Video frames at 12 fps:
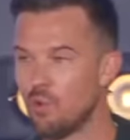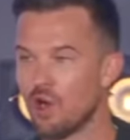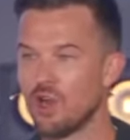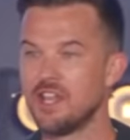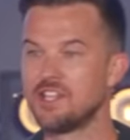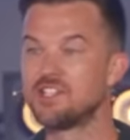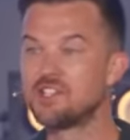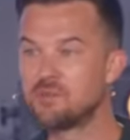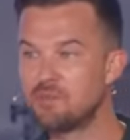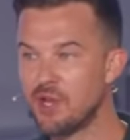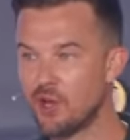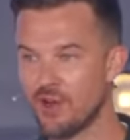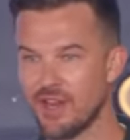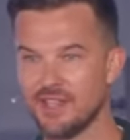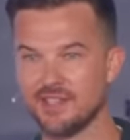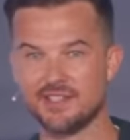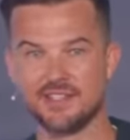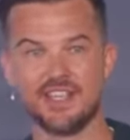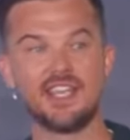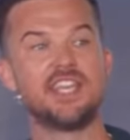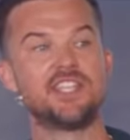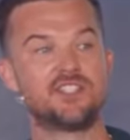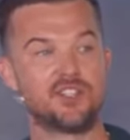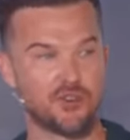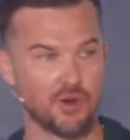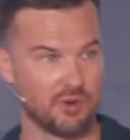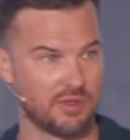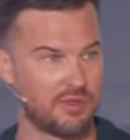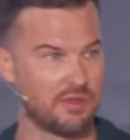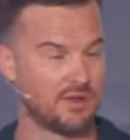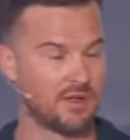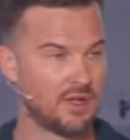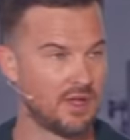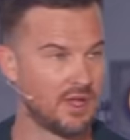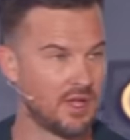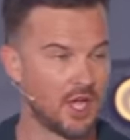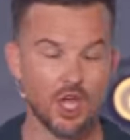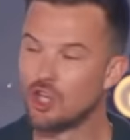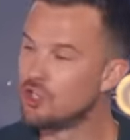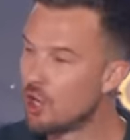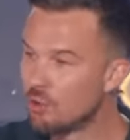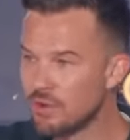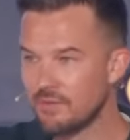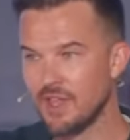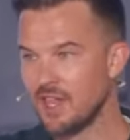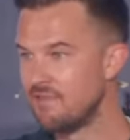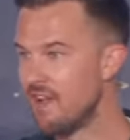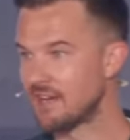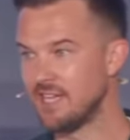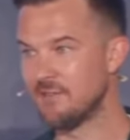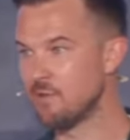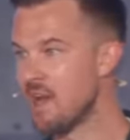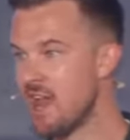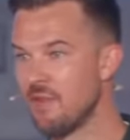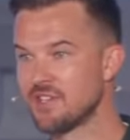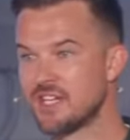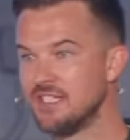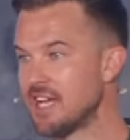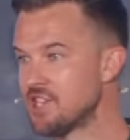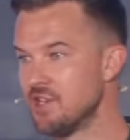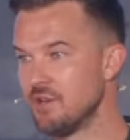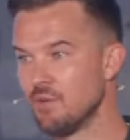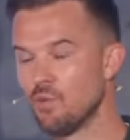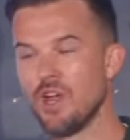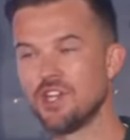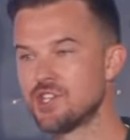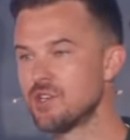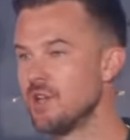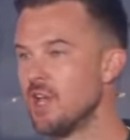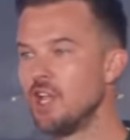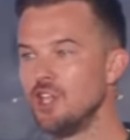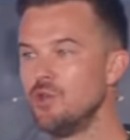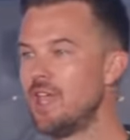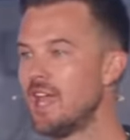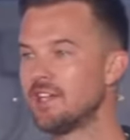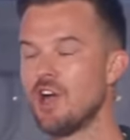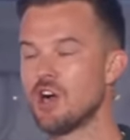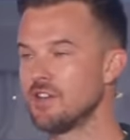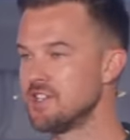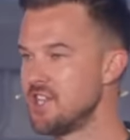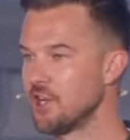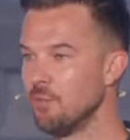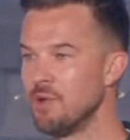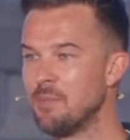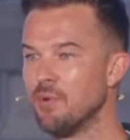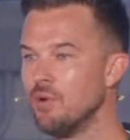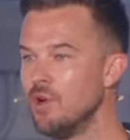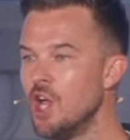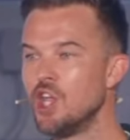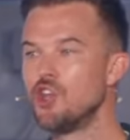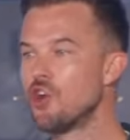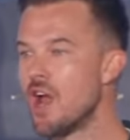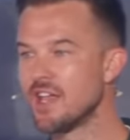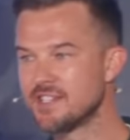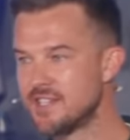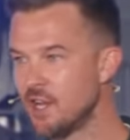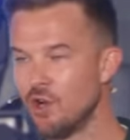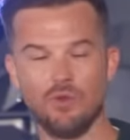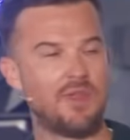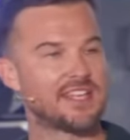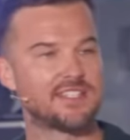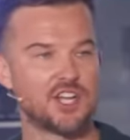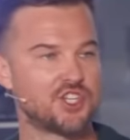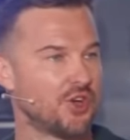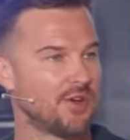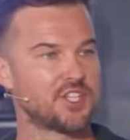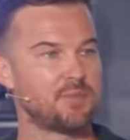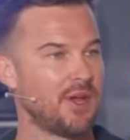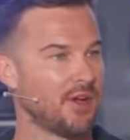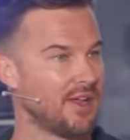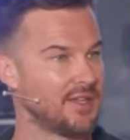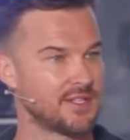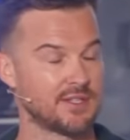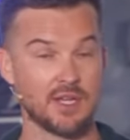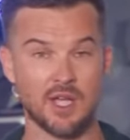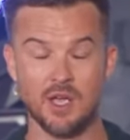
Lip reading: where experience is the truth. In fact, even right now, this collection, Rich, you can't talk to single people. You're not single. That's not your experience.